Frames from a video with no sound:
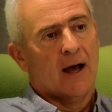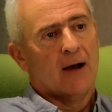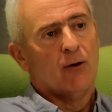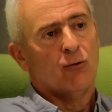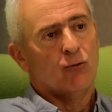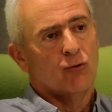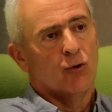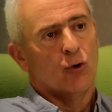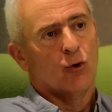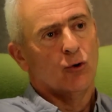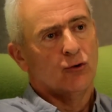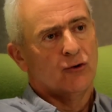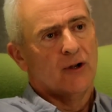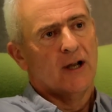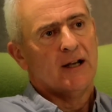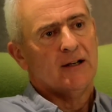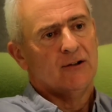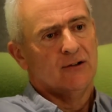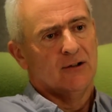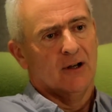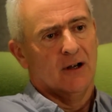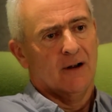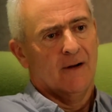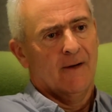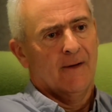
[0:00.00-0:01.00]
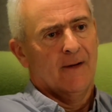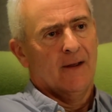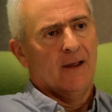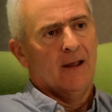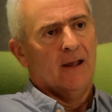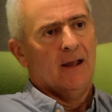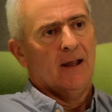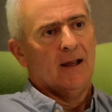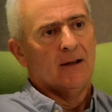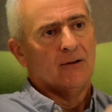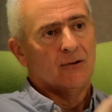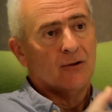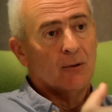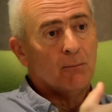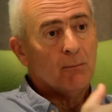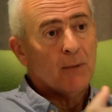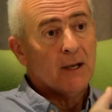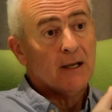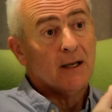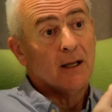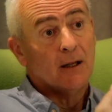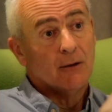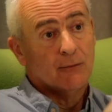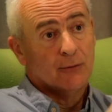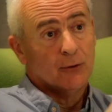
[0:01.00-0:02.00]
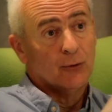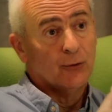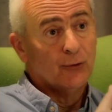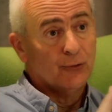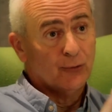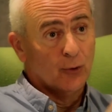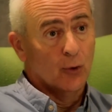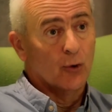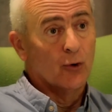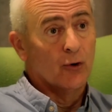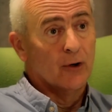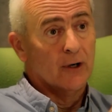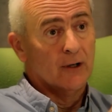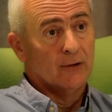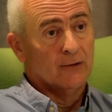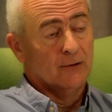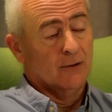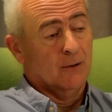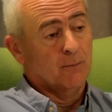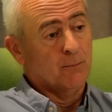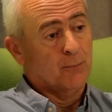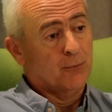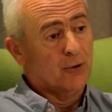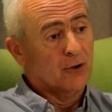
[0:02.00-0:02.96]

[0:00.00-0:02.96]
that raw data into meaningful stories and